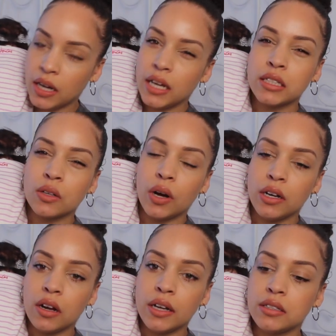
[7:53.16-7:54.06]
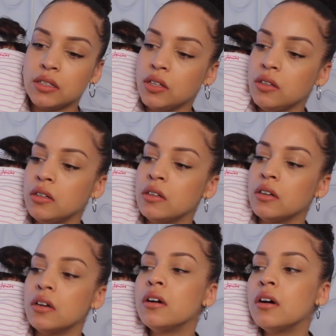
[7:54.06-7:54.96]
it is quite nice to
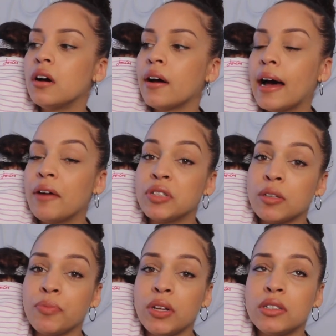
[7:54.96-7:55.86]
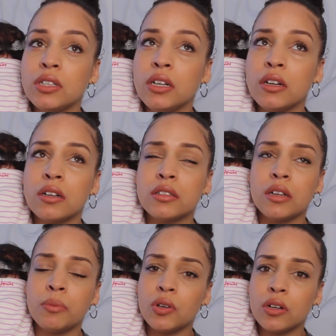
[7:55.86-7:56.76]
have something to do,
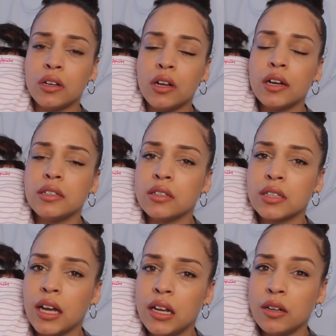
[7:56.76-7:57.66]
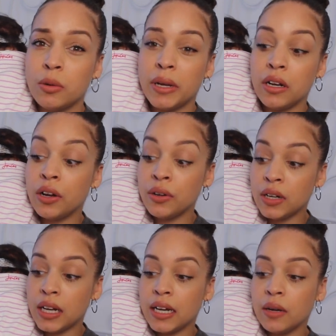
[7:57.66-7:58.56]
because I'm not going to lie, it does get a little bit
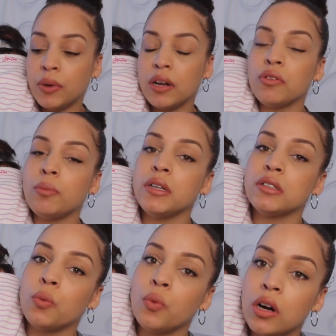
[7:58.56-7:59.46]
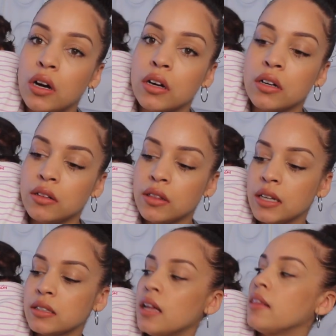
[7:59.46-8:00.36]
lonely when everybody's at work and
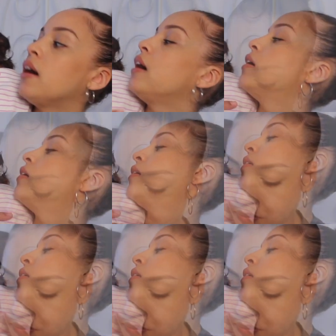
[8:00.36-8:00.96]
things like that.